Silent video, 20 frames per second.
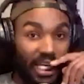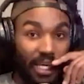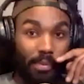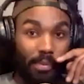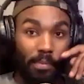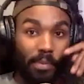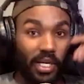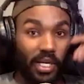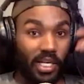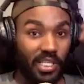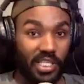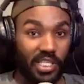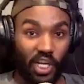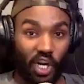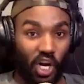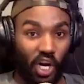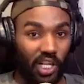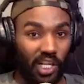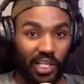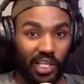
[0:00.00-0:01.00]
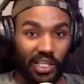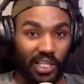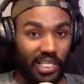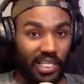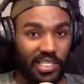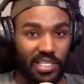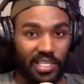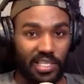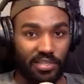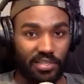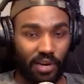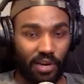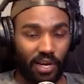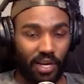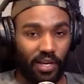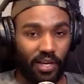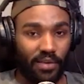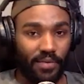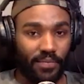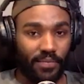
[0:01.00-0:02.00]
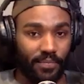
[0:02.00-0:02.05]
keep it because they're all on leases right